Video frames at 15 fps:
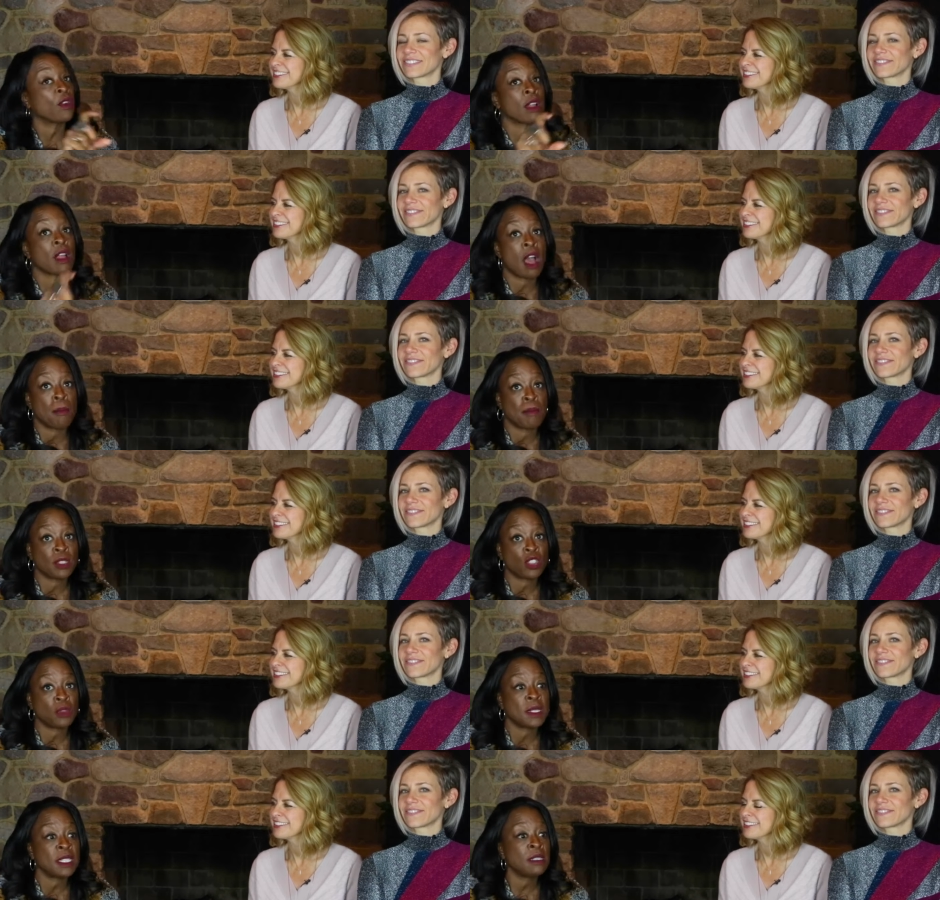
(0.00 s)
Speaker 1: their
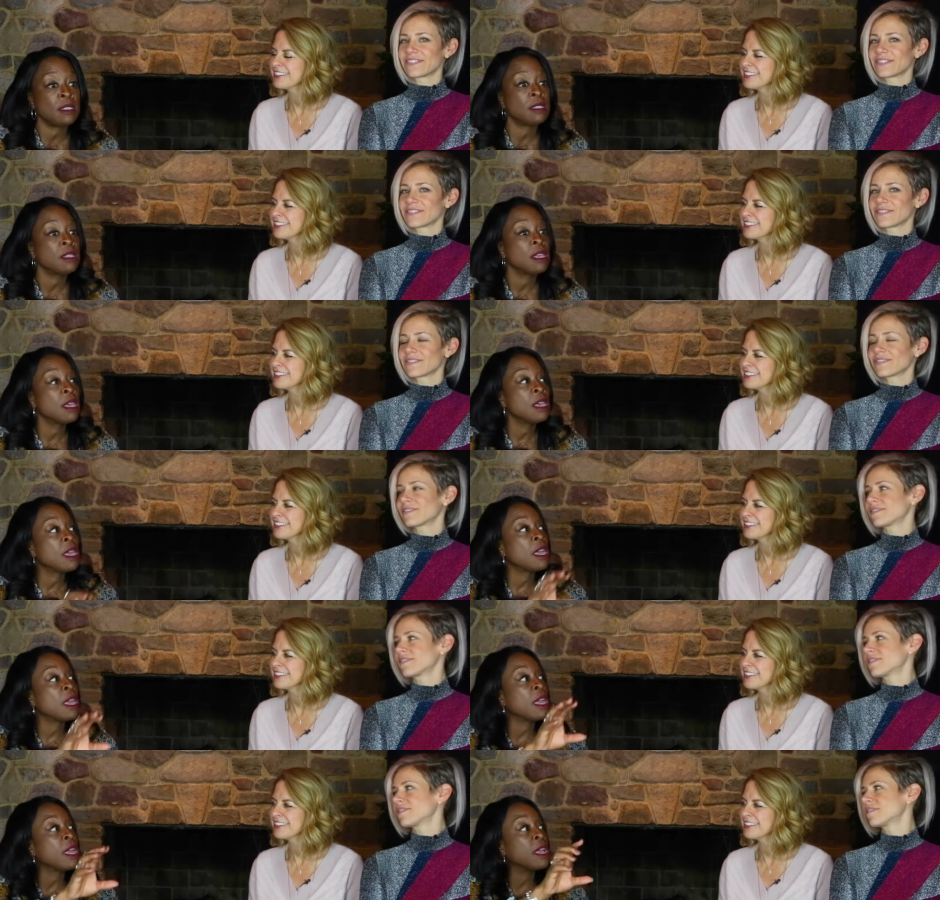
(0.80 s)
accomplishments
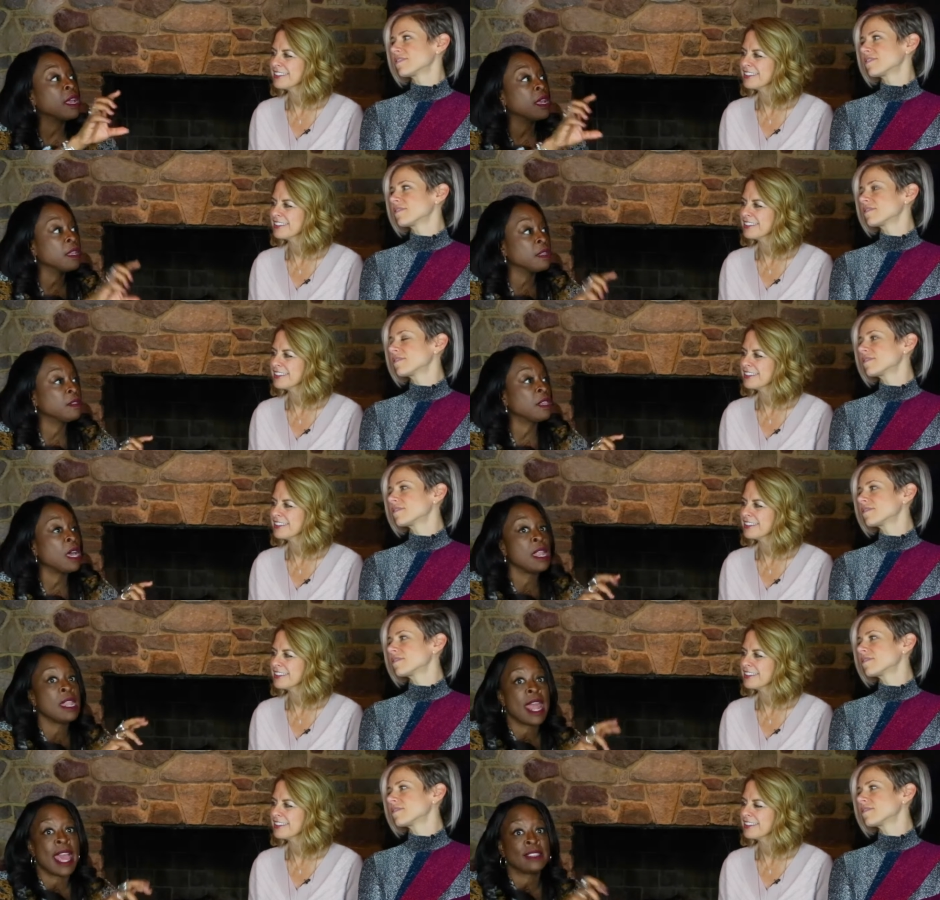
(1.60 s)

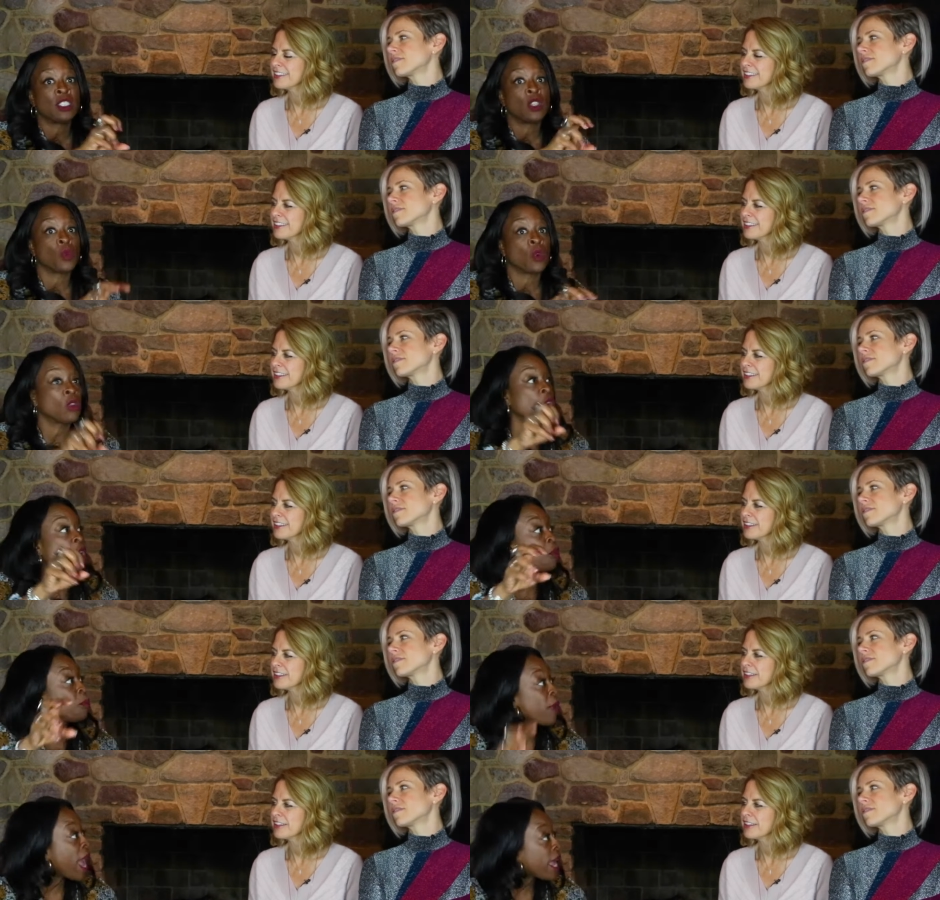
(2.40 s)
is a nasty world called